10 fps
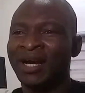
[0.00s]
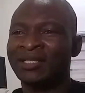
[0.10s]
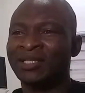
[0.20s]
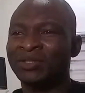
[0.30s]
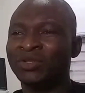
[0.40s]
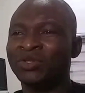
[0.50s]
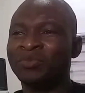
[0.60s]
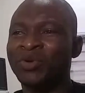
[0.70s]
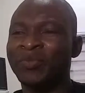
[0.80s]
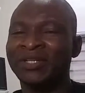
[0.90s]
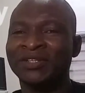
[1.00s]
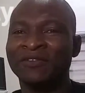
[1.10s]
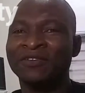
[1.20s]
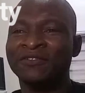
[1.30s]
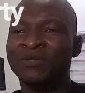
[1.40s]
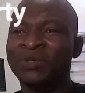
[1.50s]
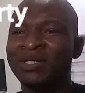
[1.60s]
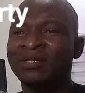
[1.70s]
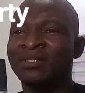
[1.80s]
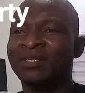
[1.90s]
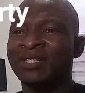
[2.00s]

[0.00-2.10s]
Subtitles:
attenuation property of the fluid,